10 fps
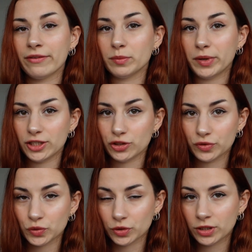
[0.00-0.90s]
have the Page
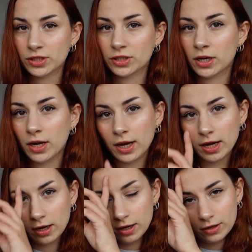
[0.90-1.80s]
of Swords,
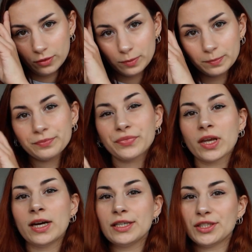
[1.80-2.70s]
and
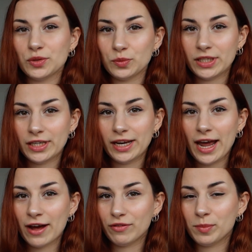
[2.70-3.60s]

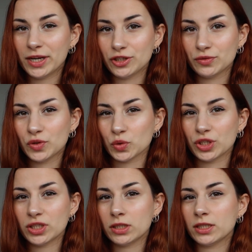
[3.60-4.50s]

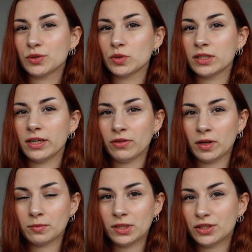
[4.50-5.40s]
this was
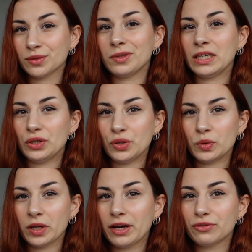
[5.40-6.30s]
giving me something
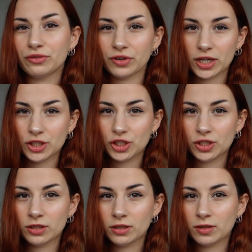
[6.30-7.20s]
new, like a
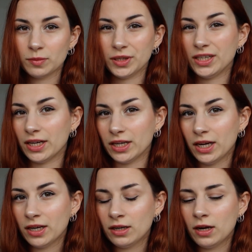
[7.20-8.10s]
fresh
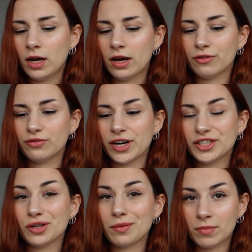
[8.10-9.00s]
beginning, a
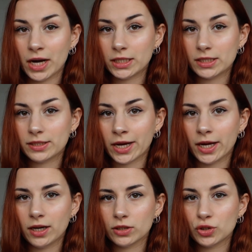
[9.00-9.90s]
fresh
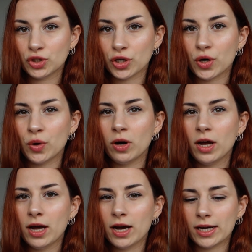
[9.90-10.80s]
mindset. So
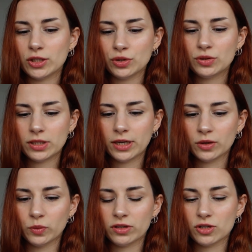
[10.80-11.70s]
I do see
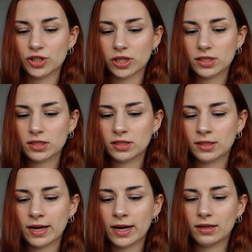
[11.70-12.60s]
here with the Justice
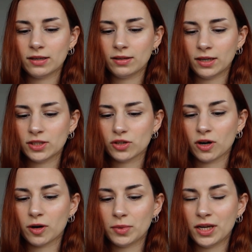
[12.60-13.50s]
that things
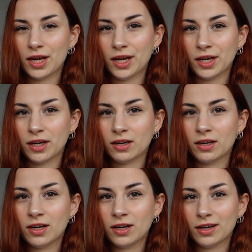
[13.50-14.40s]
are being
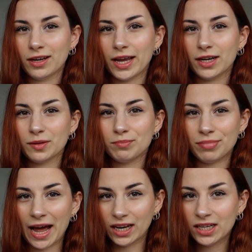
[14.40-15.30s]
like
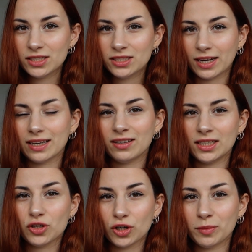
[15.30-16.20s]
balanced, like
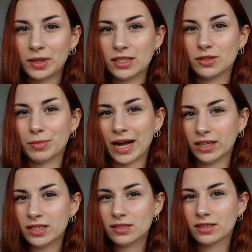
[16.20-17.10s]
things are coming into
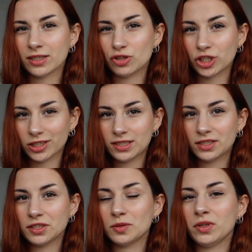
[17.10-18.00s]
balance and
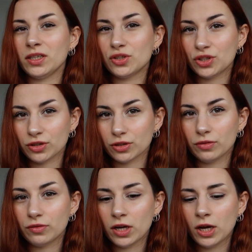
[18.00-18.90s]
justice is being
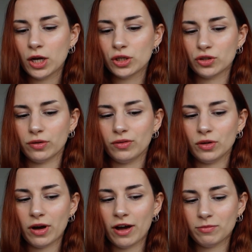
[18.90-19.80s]
served. So if
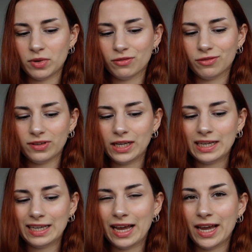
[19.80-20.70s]
you have been
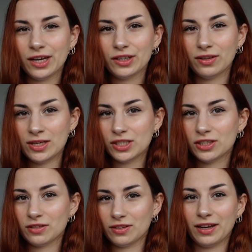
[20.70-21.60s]
feeling like
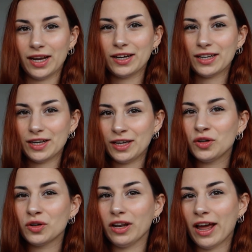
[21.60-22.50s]
things like
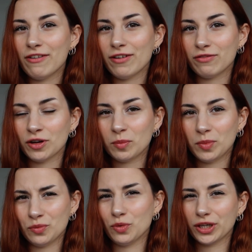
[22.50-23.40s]
in your life have not
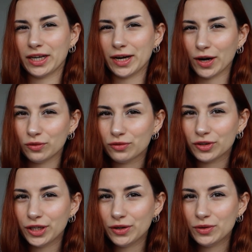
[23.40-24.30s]
been working out
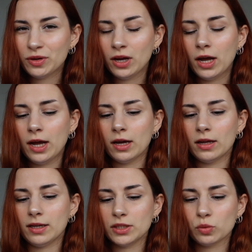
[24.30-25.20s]
for you,
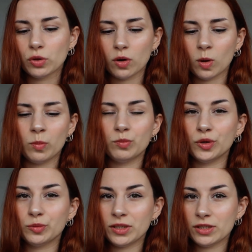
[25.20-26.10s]
these were all
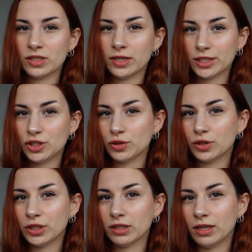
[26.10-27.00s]
moments that you
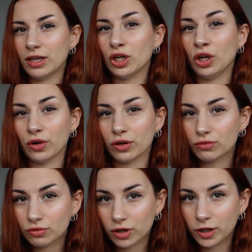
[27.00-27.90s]
could
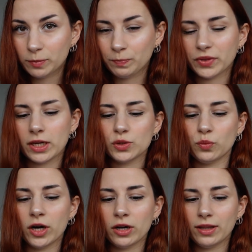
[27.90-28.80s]
learn from, as
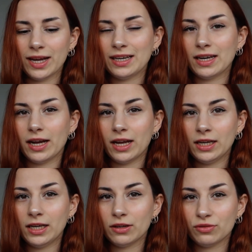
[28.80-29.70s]
well that in
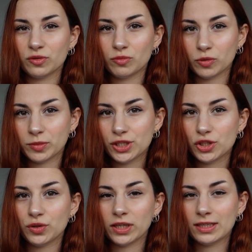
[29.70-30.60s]
any given
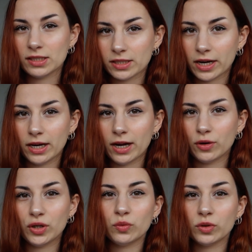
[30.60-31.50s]
moment you can decide
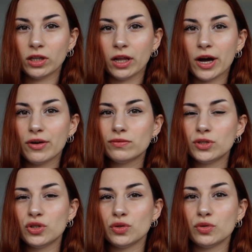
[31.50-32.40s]
how you would love
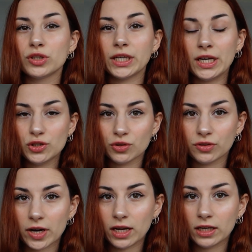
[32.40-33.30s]
to create
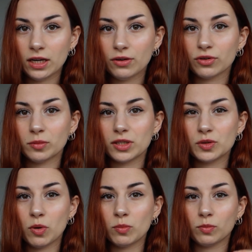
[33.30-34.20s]
your reality from this